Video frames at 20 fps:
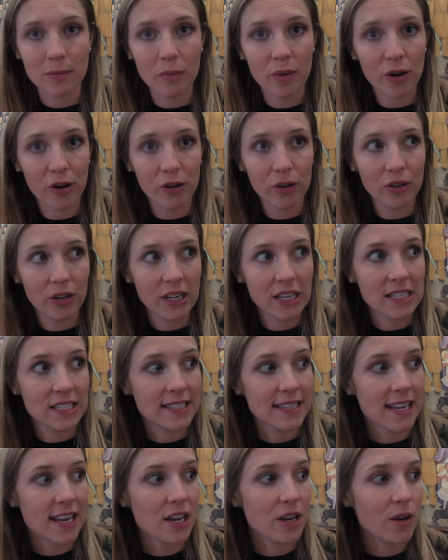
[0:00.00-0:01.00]
mural
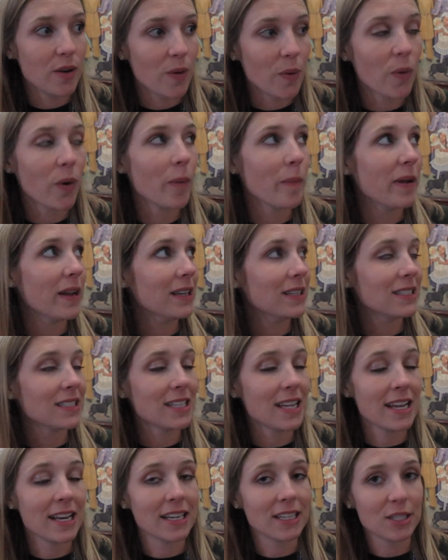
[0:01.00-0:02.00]
is enormous,
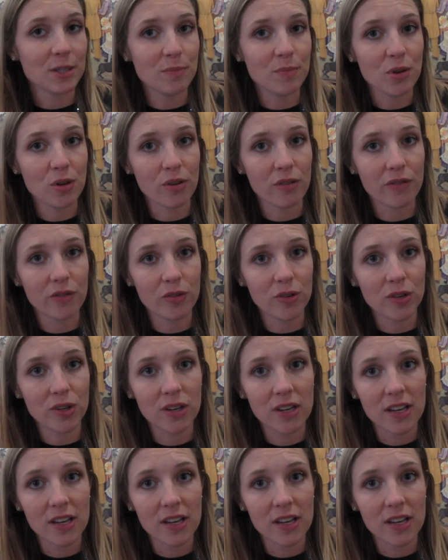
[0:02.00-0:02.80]
and it's beautiful.